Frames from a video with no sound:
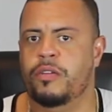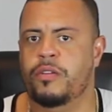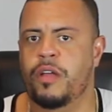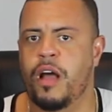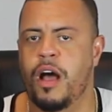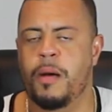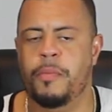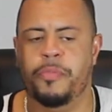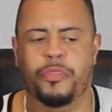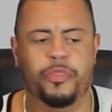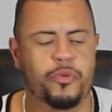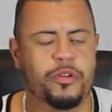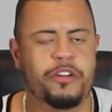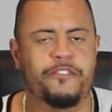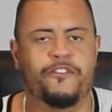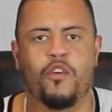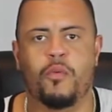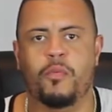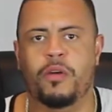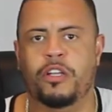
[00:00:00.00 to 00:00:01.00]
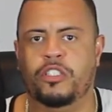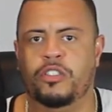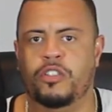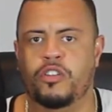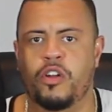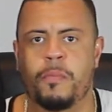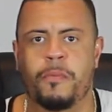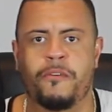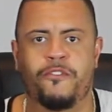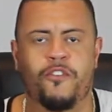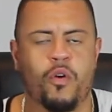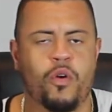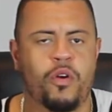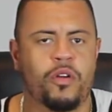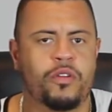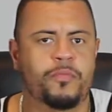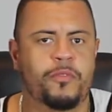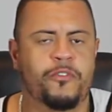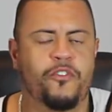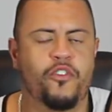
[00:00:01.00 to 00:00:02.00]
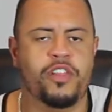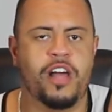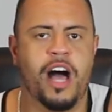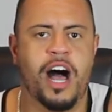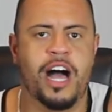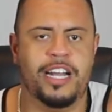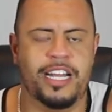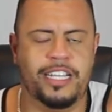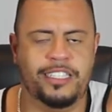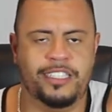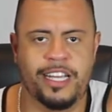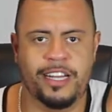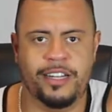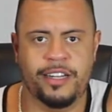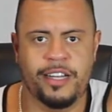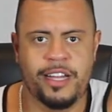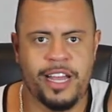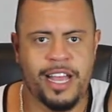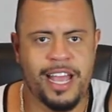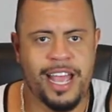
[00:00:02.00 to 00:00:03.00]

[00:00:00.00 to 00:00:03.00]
3 to 4 months, you know, before the holidays hit.